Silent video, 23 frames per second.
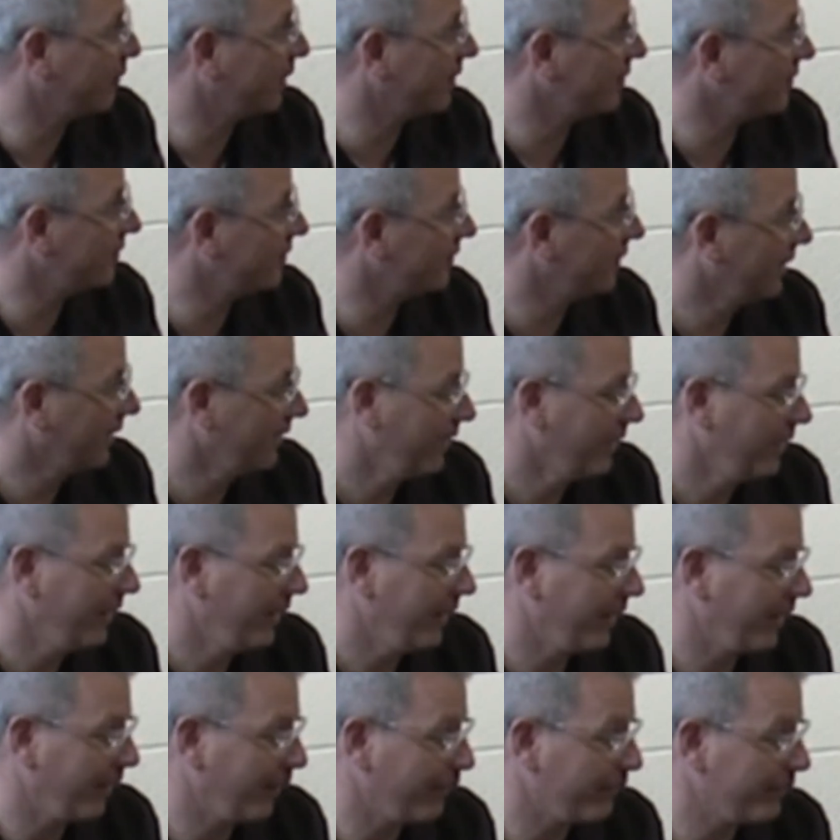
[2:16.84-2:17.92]
months,
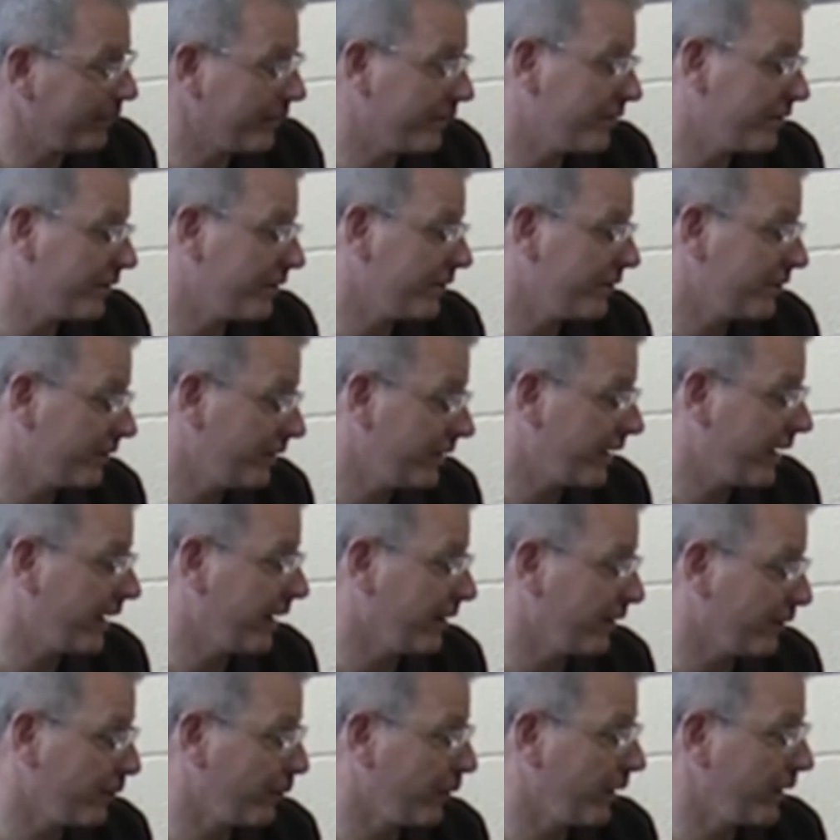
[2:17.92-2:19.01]
and I was listening to
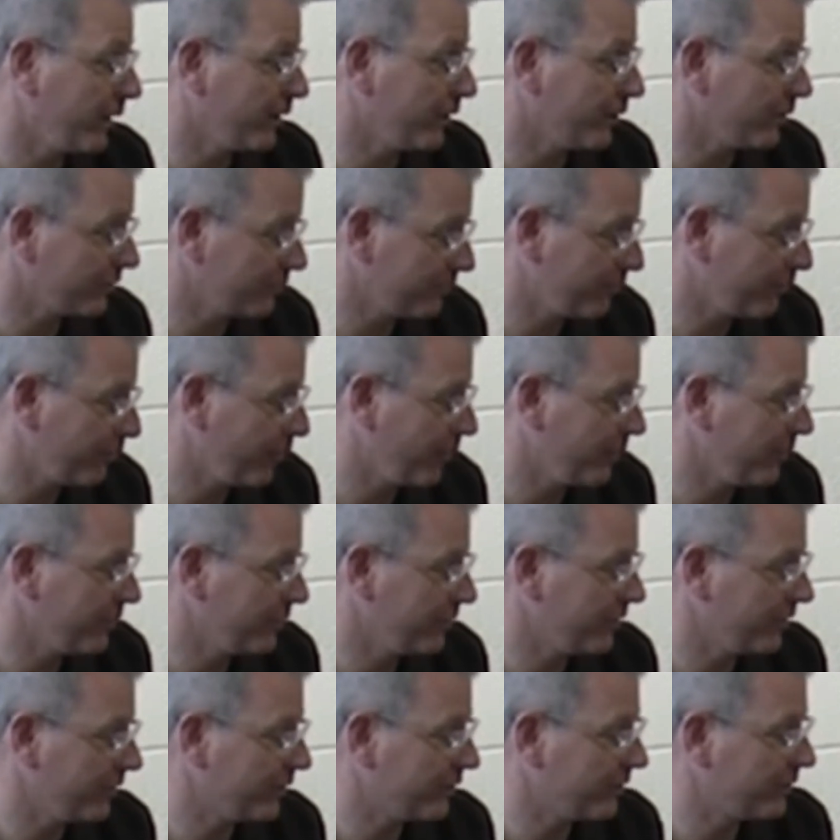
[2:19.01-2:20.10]
CKLN radio. Some friends
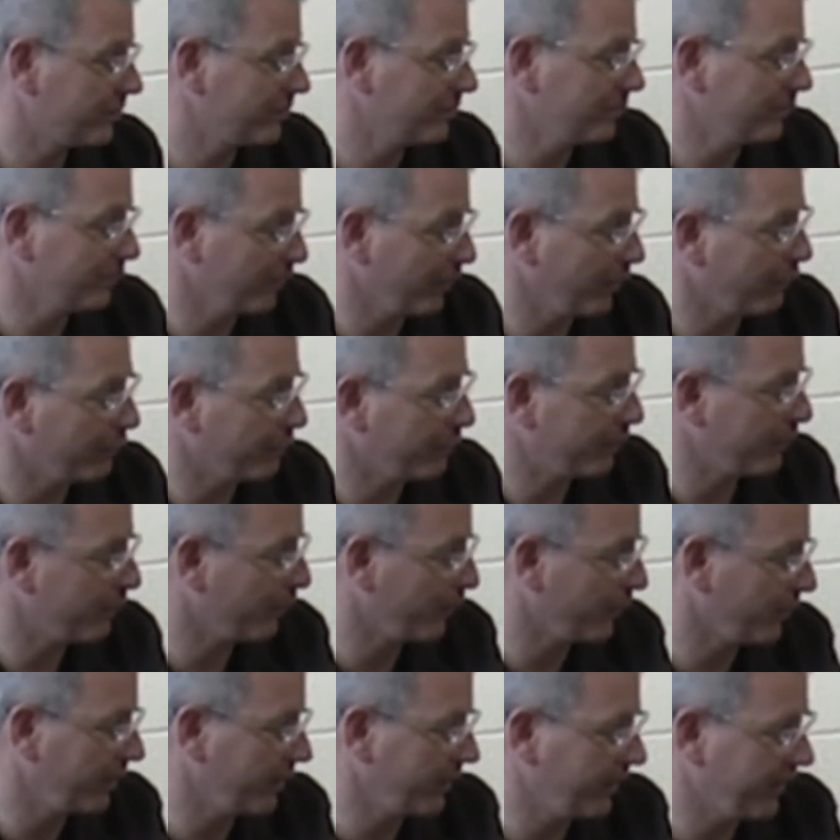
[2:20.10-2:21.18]
had just, Ralph Ben
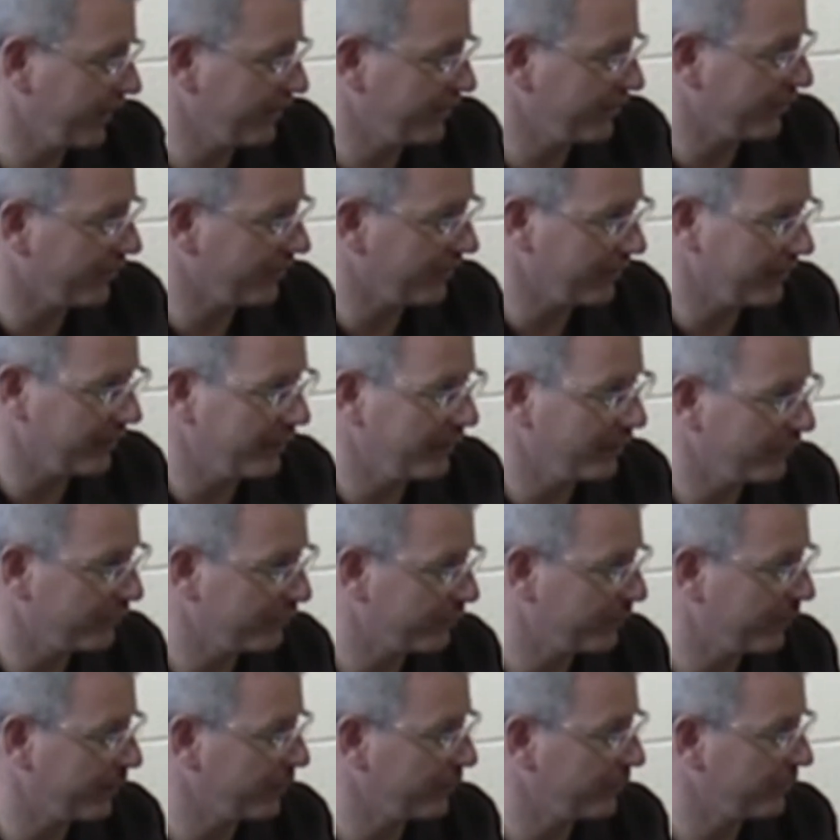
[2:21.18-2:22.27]
Murgy and Anton Leo and
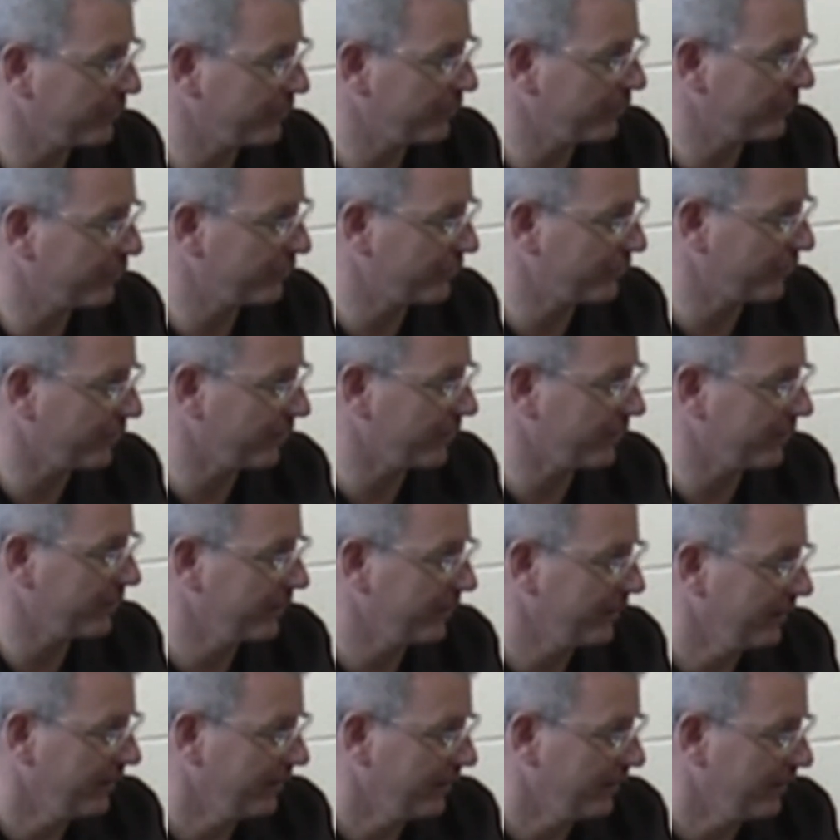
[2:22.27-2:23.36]
some others had just started
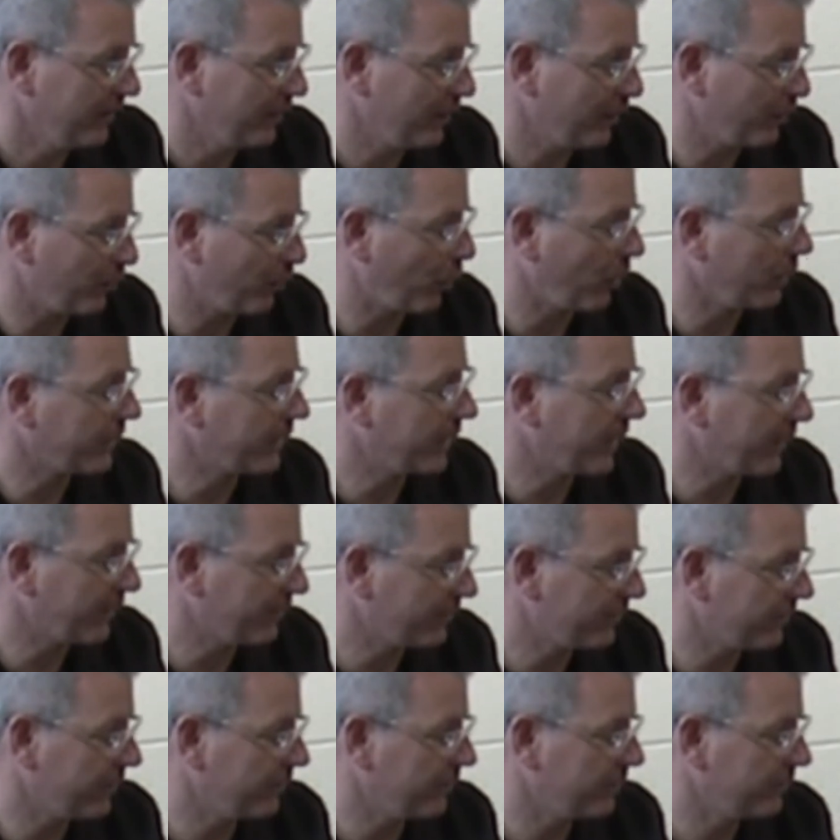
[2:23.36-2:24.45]

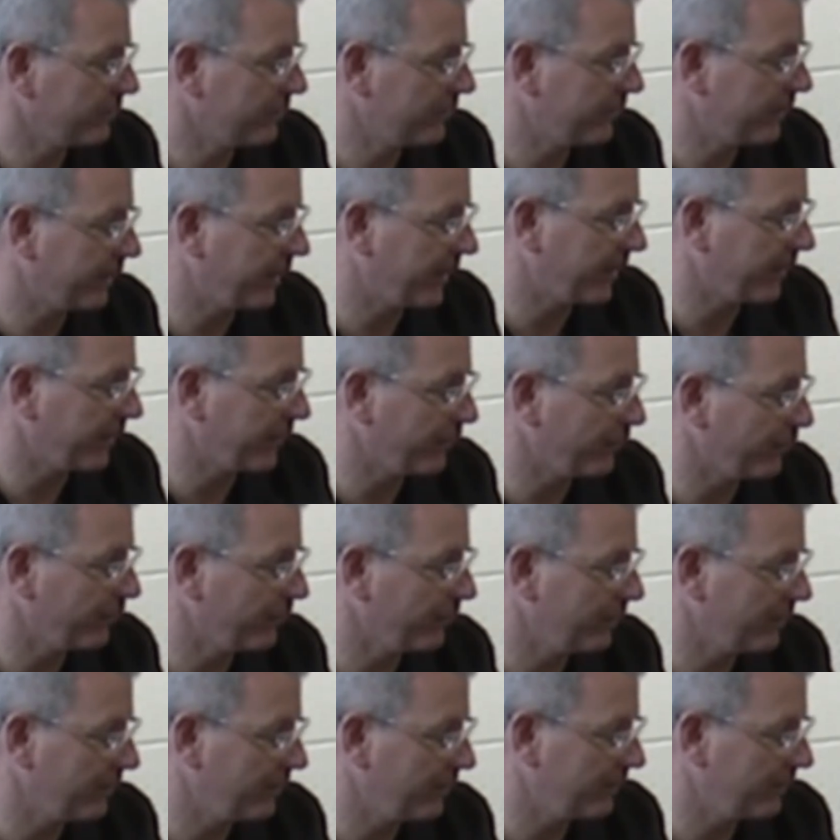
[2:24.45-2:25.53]
broadcasting CKLN
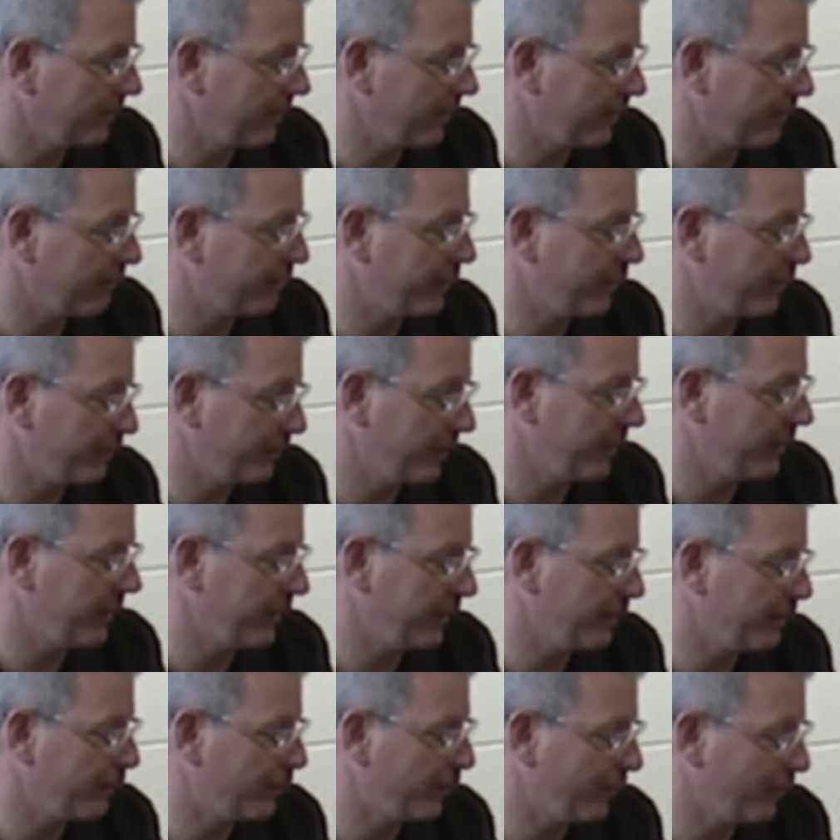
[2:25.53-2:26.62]
FM
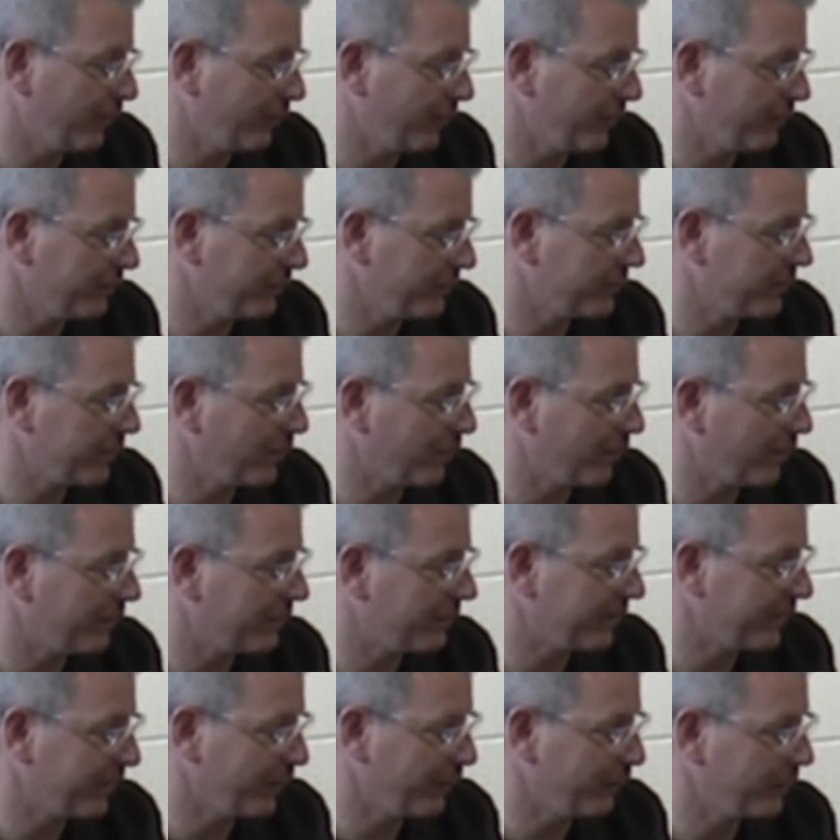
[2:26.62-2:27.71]
88.1, which is now
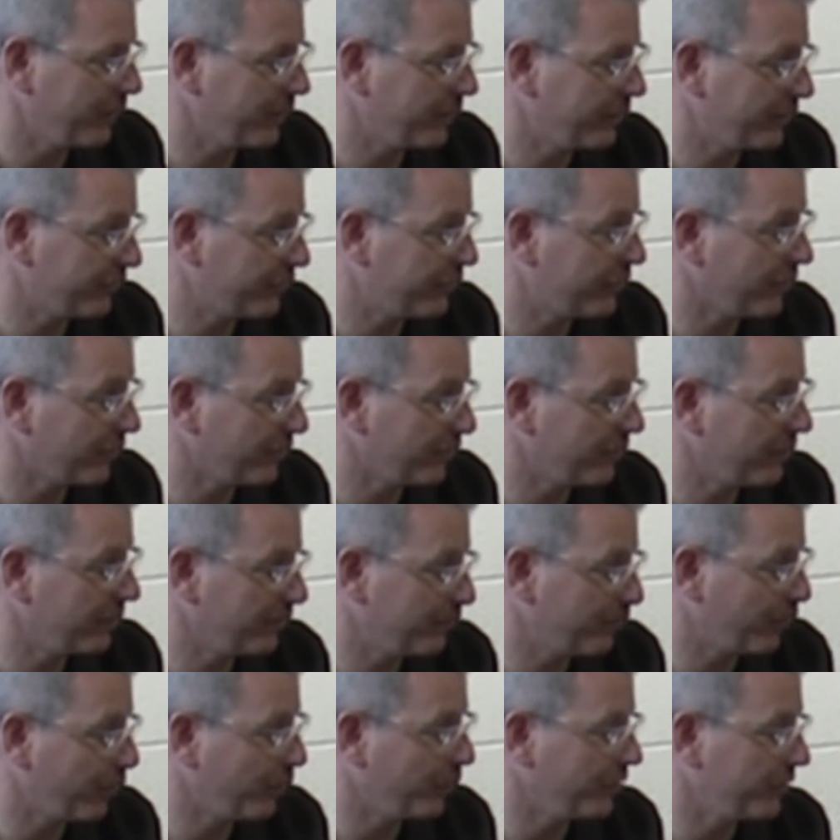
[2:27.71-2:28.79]
off the air, but it just started
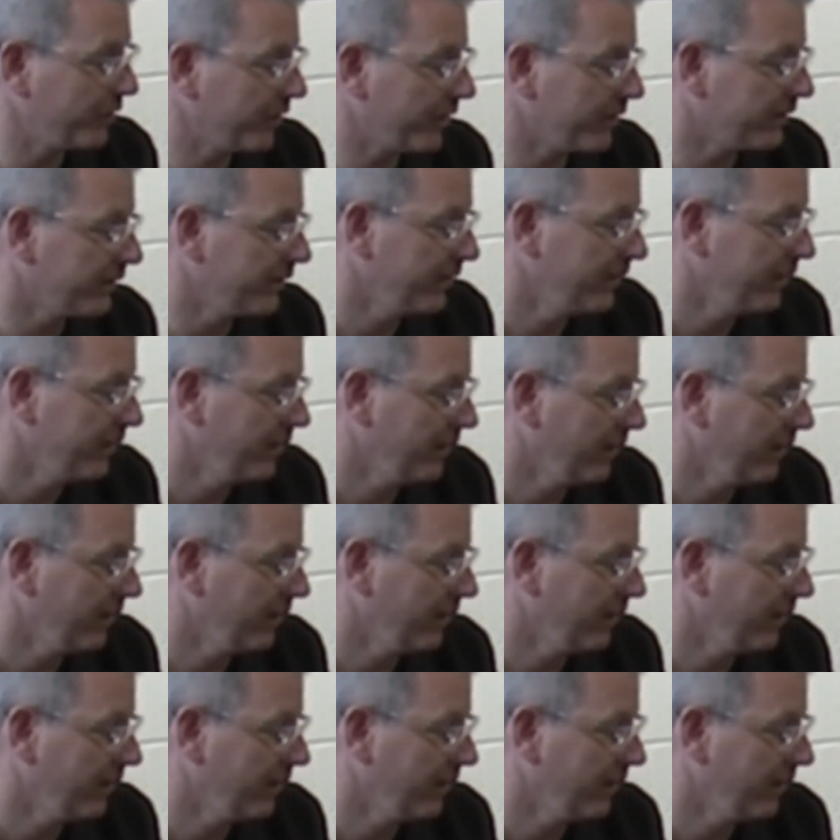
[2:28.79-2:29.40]
the project.